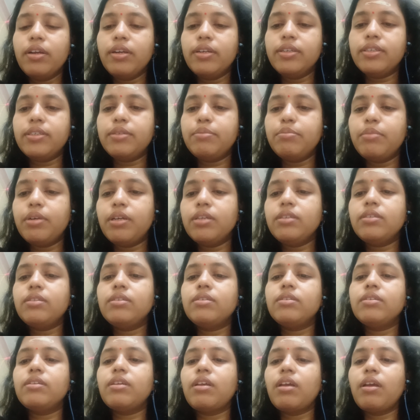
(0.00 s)

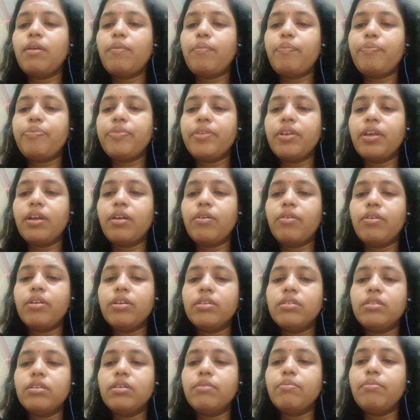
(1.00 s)
Christmas
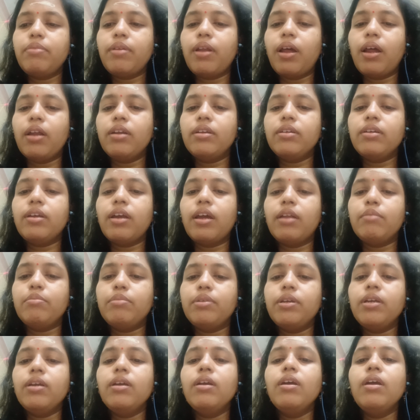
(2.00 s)
decoration plant, can
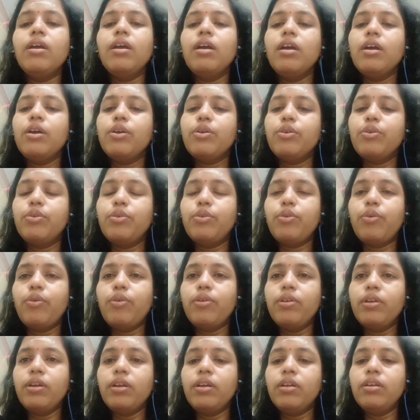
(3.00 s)
be
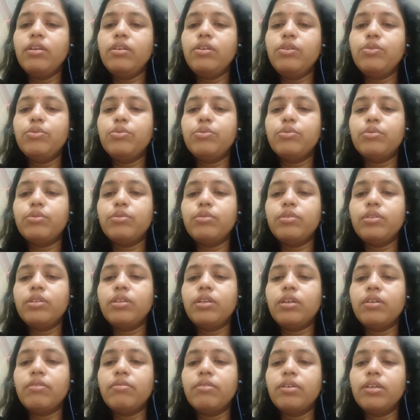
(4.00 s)
grown in 2 to
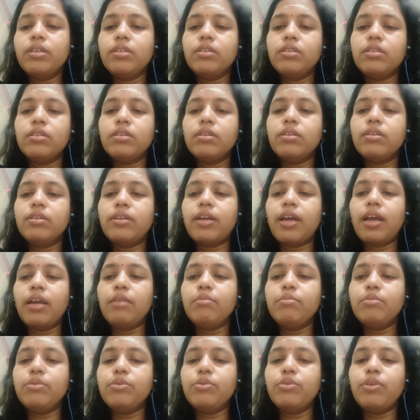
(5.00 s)
3 weeks
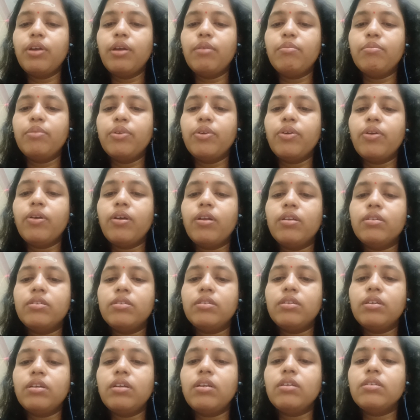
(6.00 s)
time through embryo
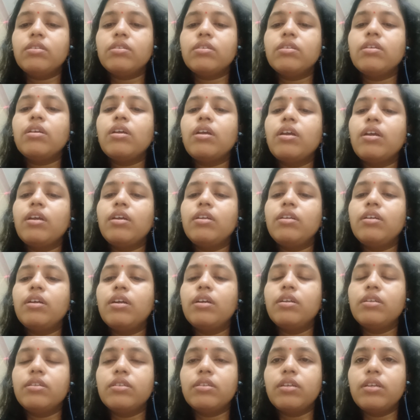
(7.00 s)
cultures, in
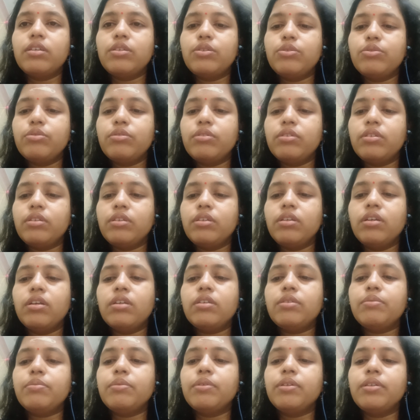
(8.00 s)
contrast to 3
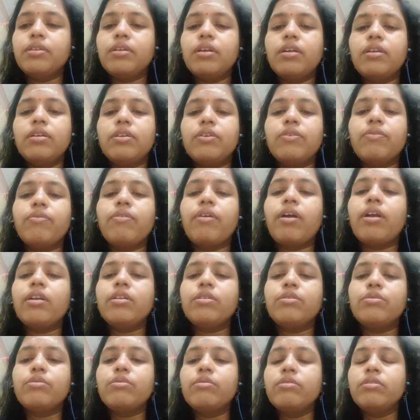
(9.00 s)
years period
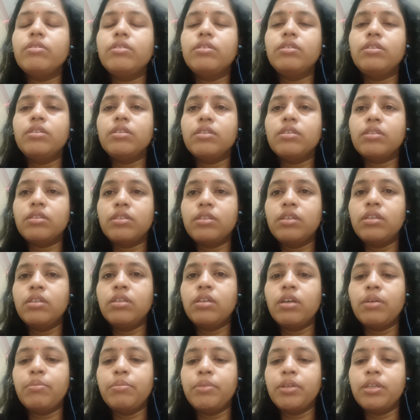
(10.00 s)
required through seed
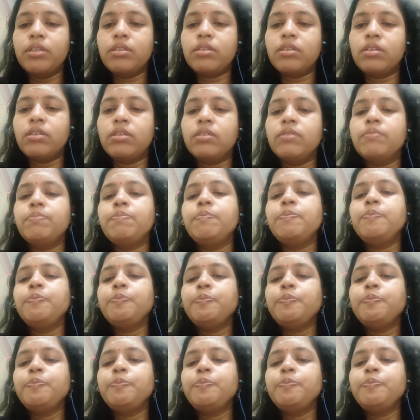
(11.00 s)
germination.